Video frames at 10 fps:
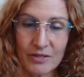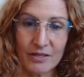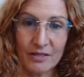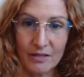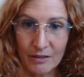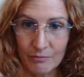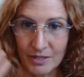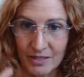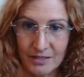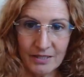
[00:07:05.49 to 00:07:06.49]
They come
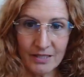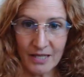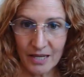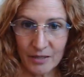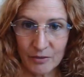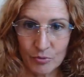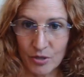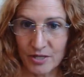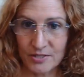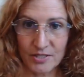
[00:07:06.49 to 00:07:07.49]
in and
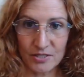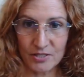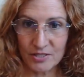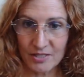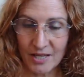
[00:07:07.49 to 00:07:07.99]
process.